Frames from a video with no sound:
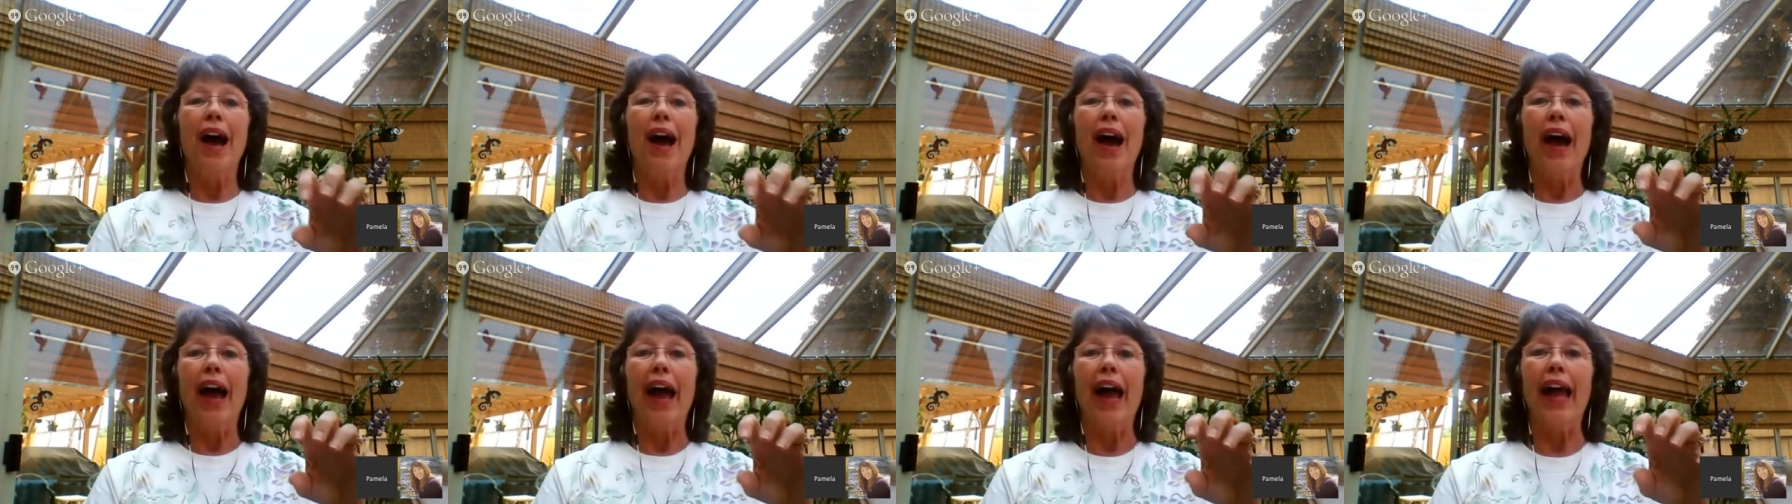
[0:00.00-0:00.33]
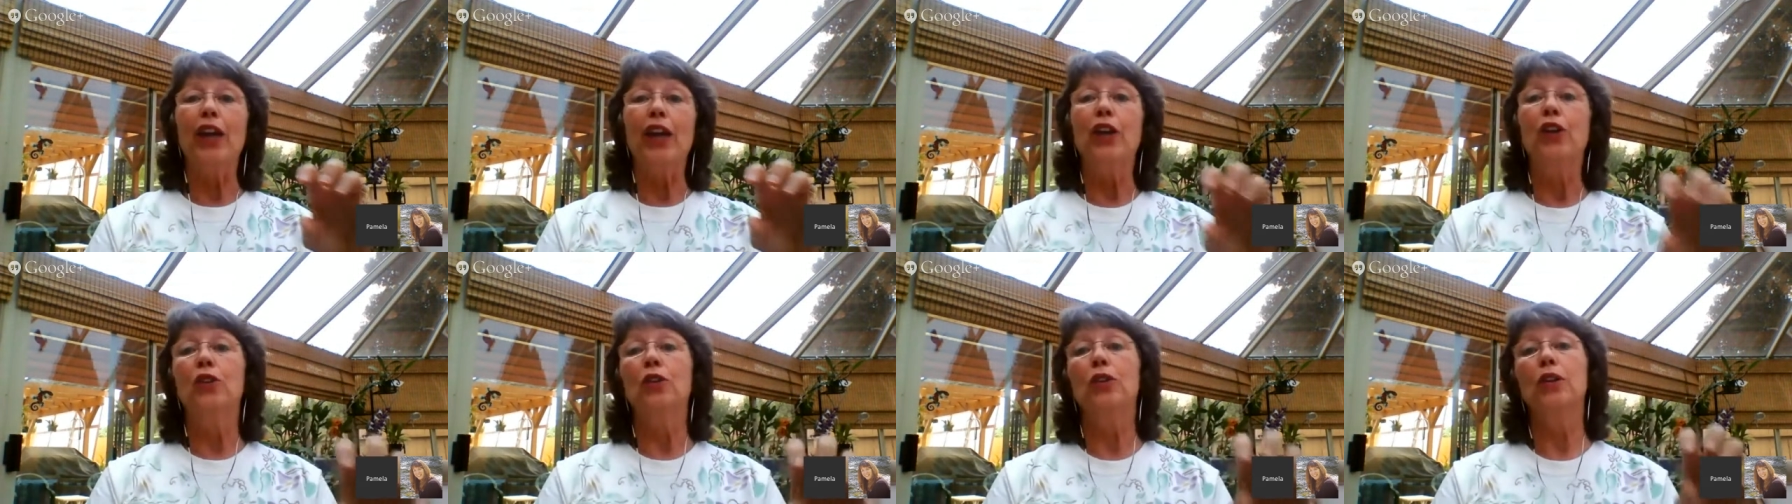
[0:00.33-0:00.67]
a
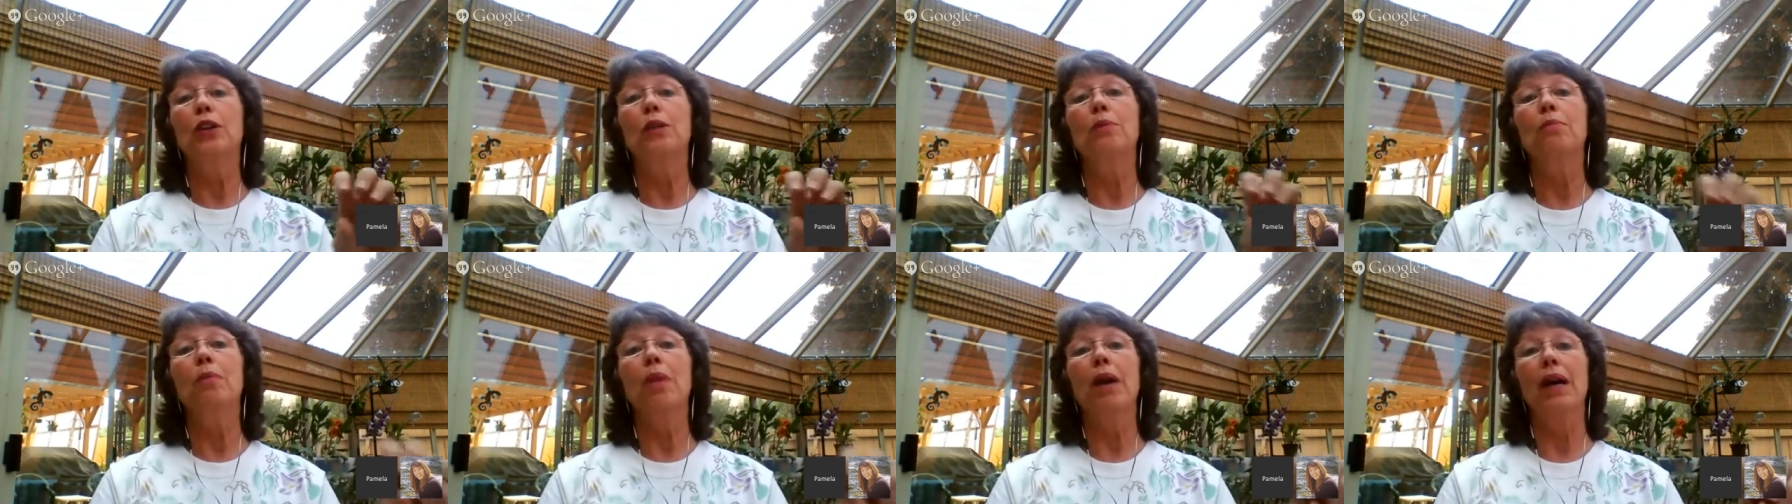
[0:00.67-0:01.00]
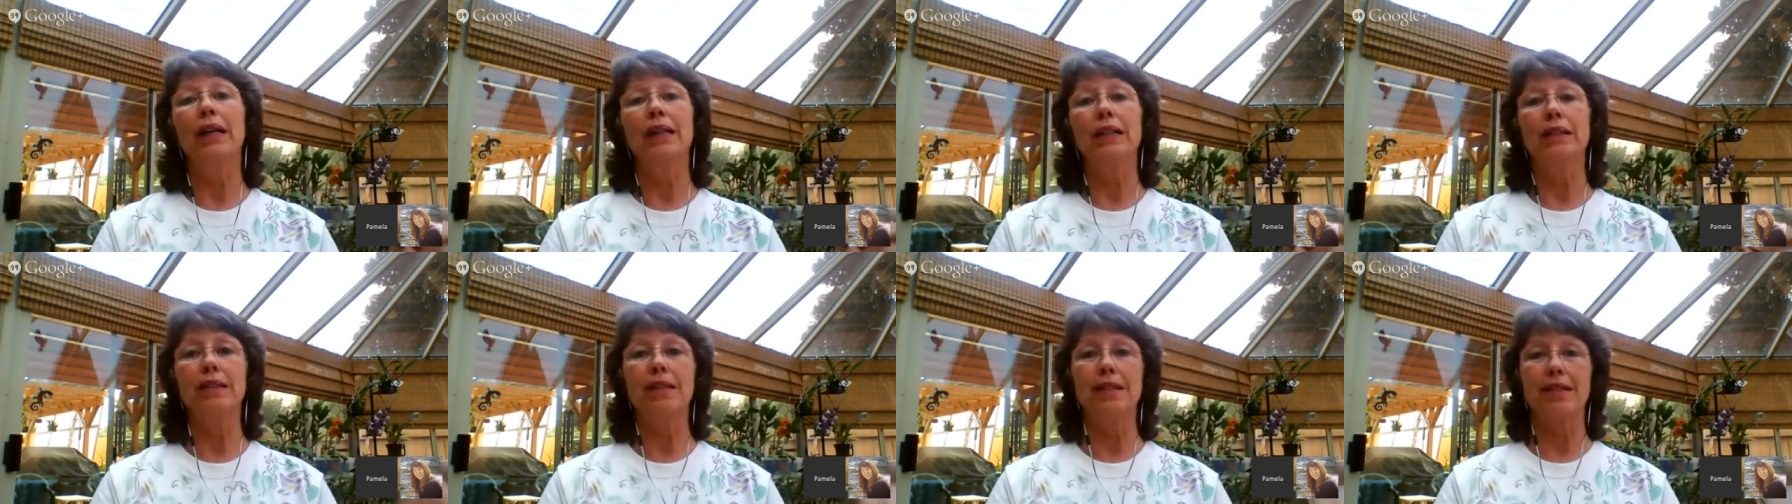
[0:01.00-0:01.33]
good
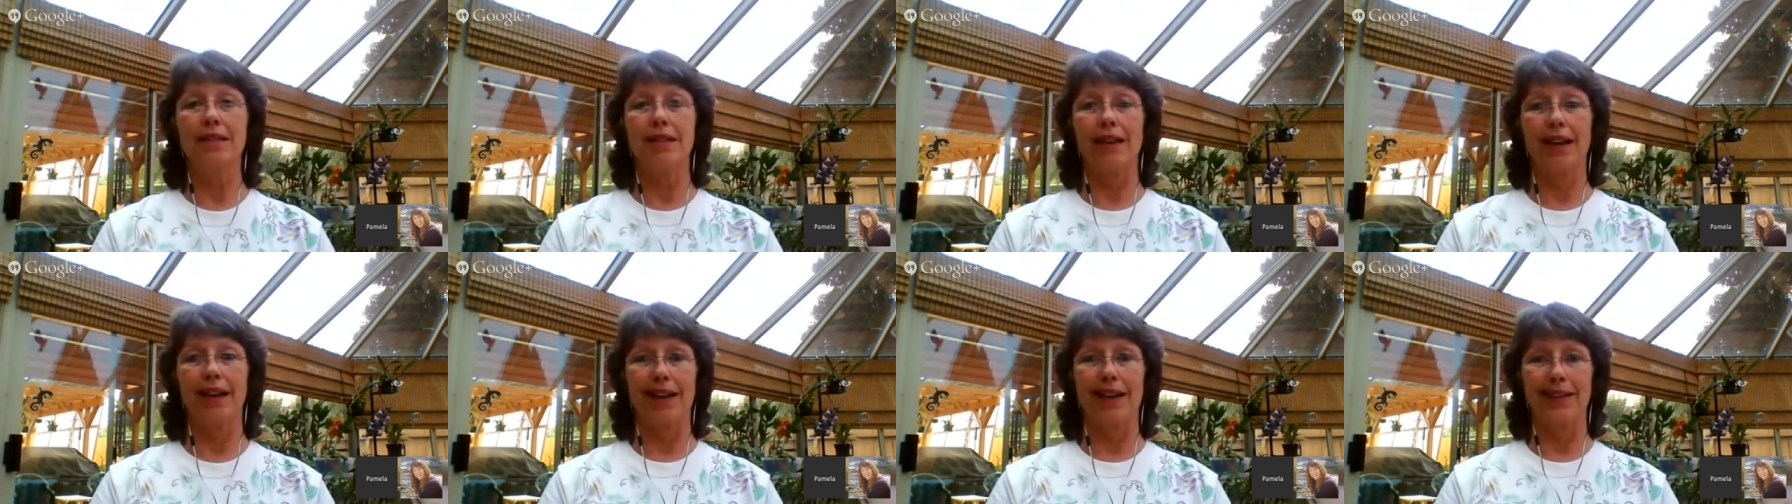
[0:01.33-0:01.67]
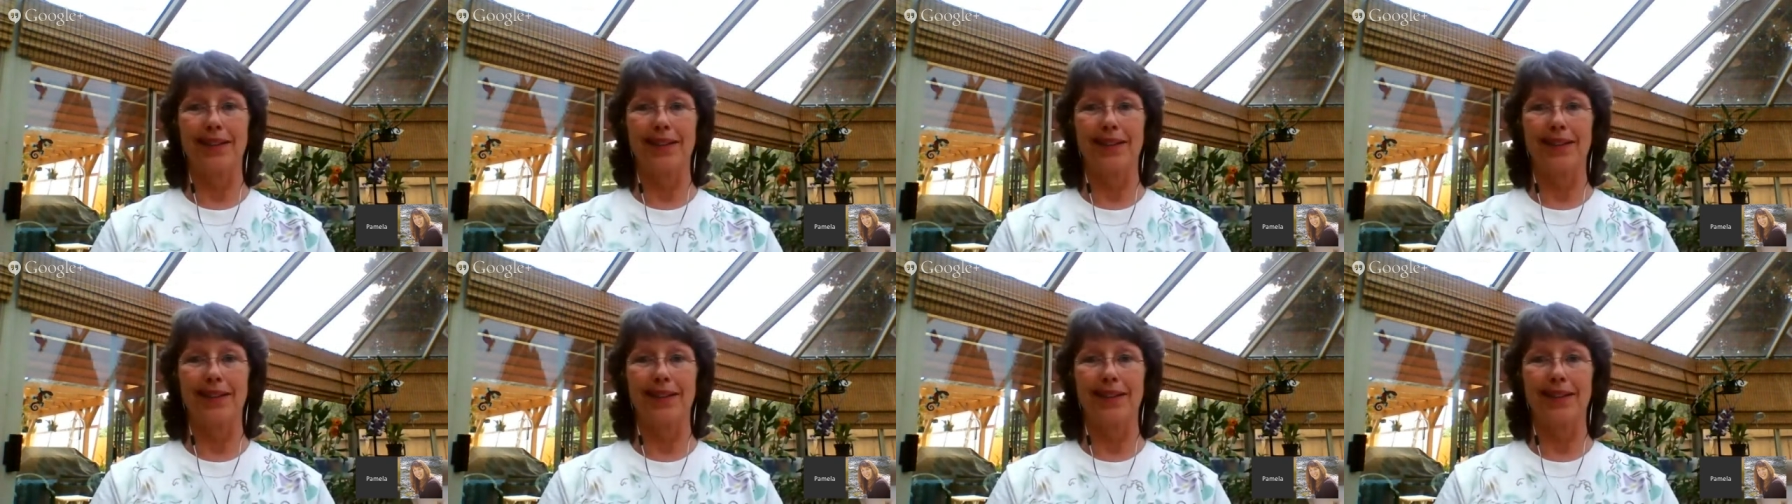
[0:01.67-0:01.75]
mindset.